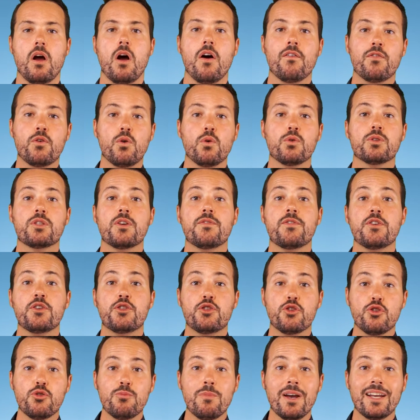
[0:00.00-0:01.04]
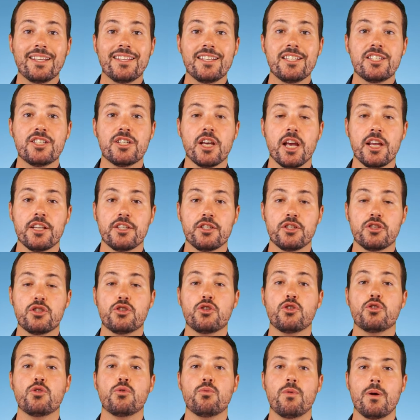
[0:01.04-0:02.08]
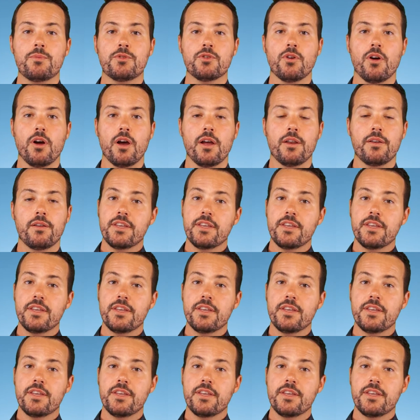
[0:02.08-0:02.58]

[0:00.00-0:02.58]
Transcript: Of course, if you do make these changes to your website,